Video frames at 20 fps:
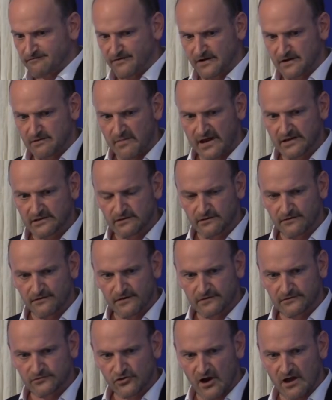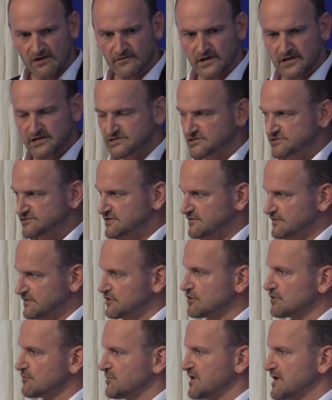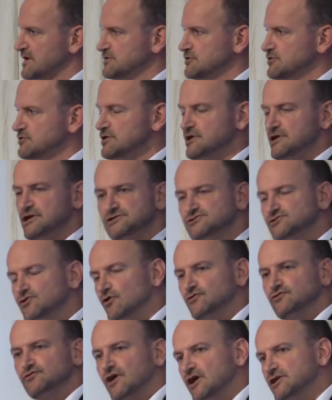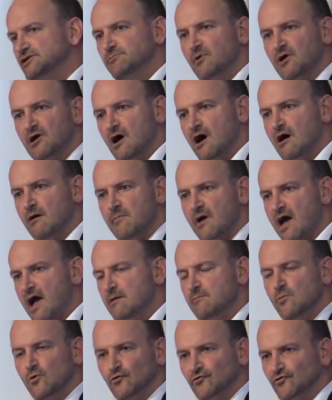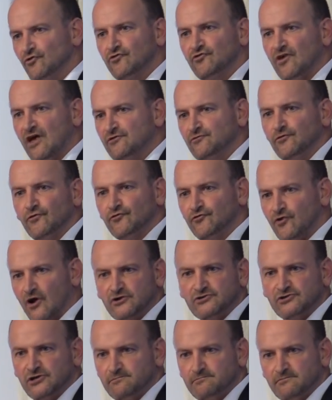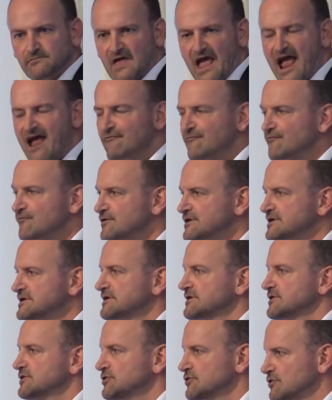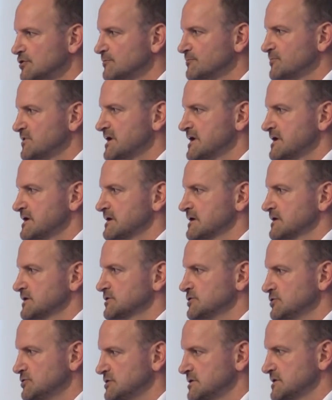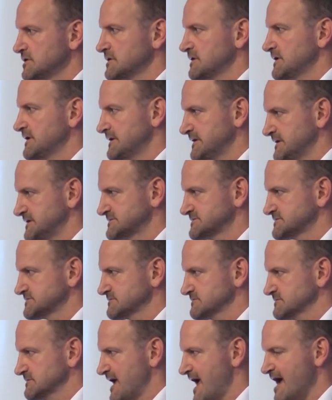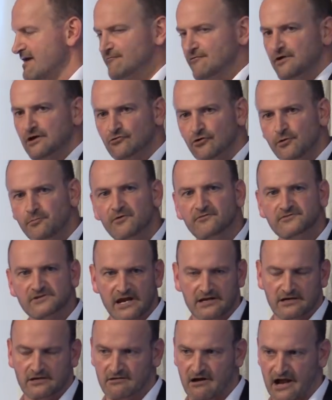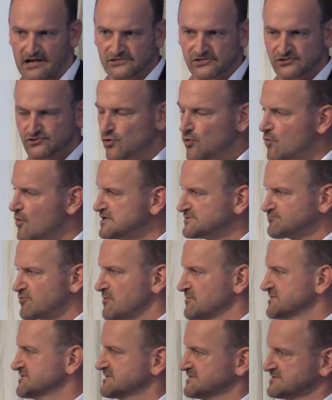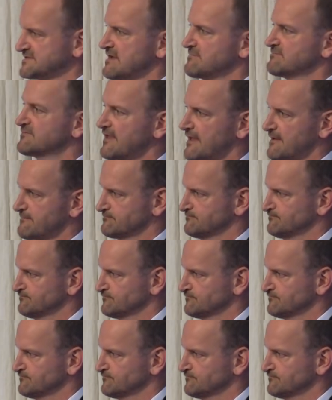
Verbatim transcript: the fundamental thing driving it is that the European Union is not going to become a more successful structure. Every European Union elite, every group of technocrats has always promised the same thing.